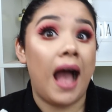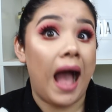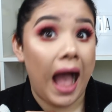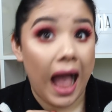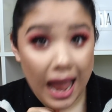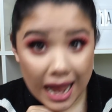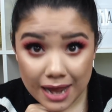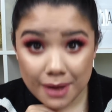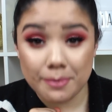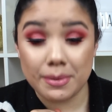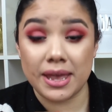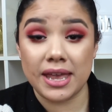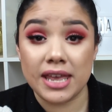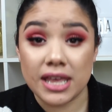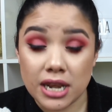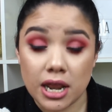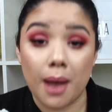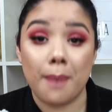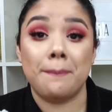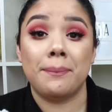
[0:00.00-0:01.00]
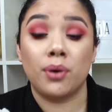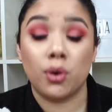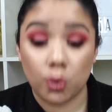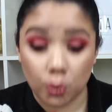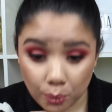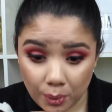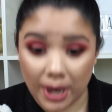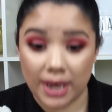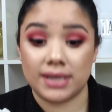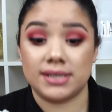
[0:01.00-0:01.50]
am
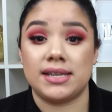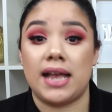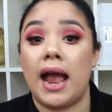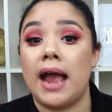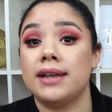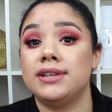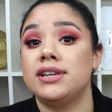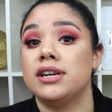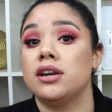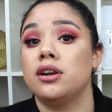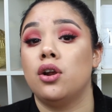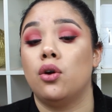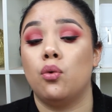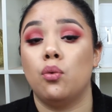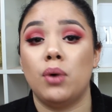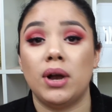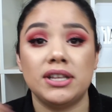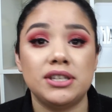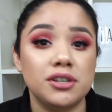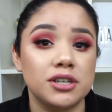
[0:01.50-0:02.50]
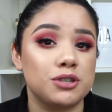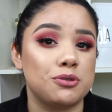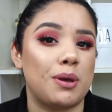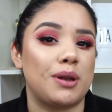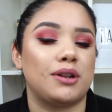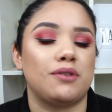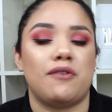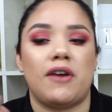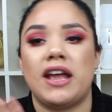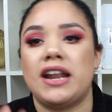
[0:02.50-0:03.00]
impressed. I didn't know what to
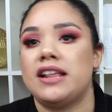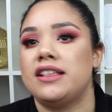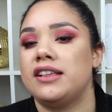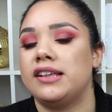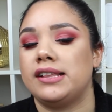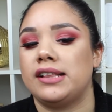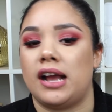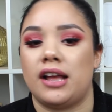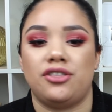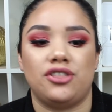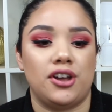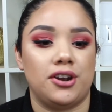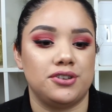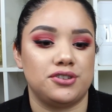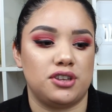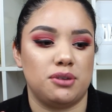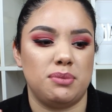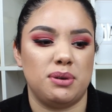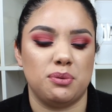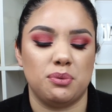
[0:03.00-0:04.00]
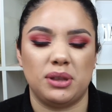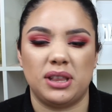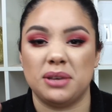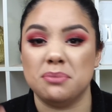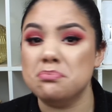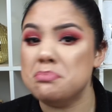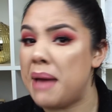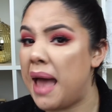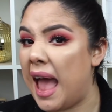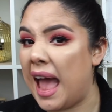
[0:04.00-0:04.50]
expect. If anything, I thought it was going to be really
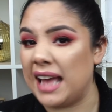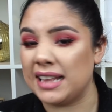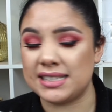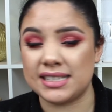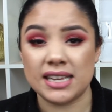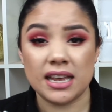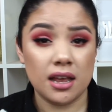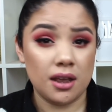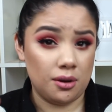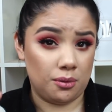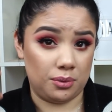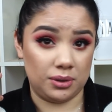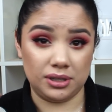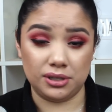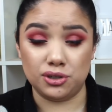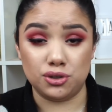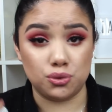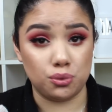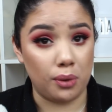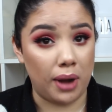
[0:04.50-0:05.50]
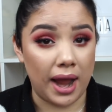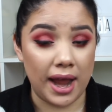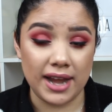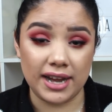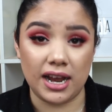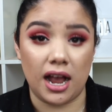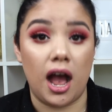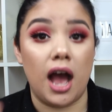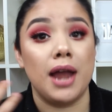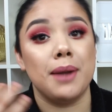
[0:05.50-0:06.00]
matte, really
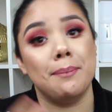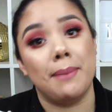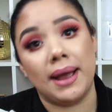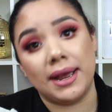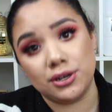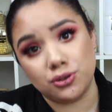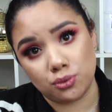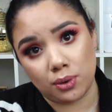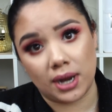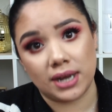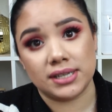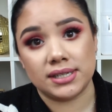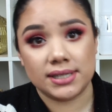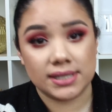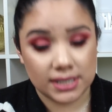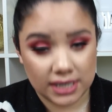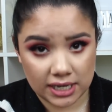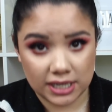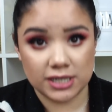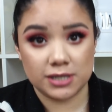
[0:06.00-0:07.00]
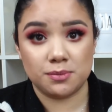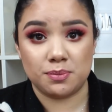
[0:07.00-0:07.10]
drying on my dry skin